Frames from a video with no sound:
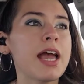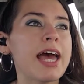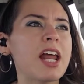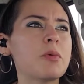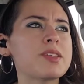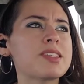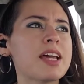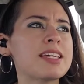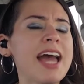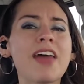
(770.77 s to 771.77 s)
And I was
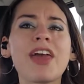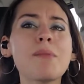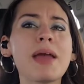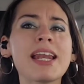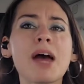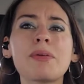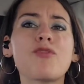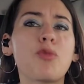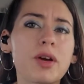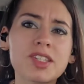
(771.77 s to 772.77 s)
like, yeah, they may not
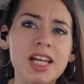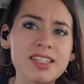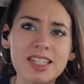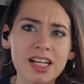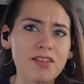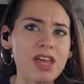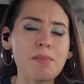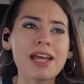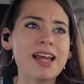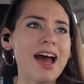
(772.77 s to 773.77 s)
be force sensitive,
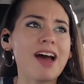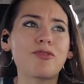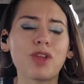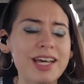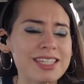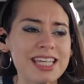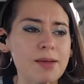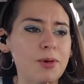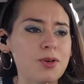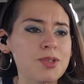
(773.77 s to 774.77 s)
they might not have
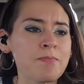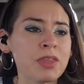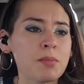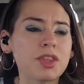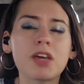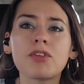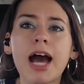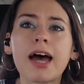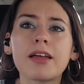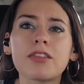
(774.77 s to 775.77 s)
lightsabers, but they've
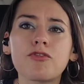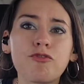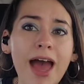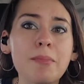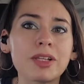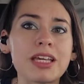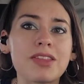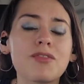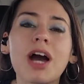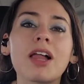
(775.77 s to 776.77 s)
got family,
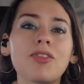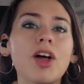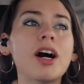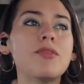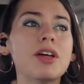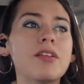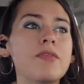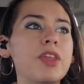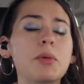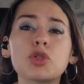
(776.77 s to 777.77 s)
they've got love, and
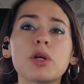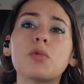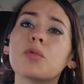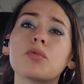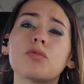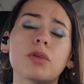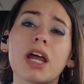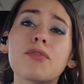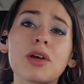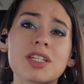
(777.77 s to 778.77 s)
they were doing
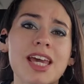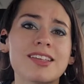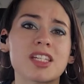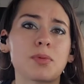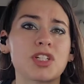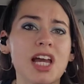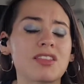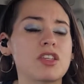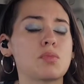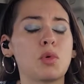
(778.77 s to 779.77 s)
whatever it takes to
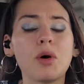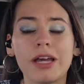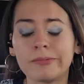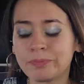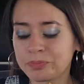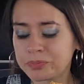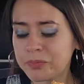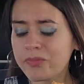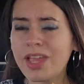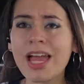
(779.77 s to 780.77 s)
protect this boy.
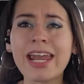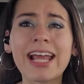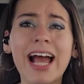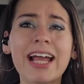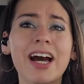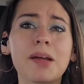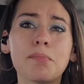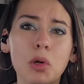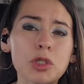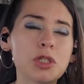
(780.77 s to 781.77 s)
And I got
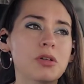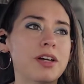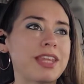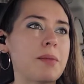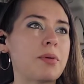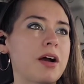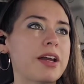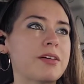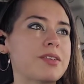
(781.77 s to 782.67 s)
emotional at that part.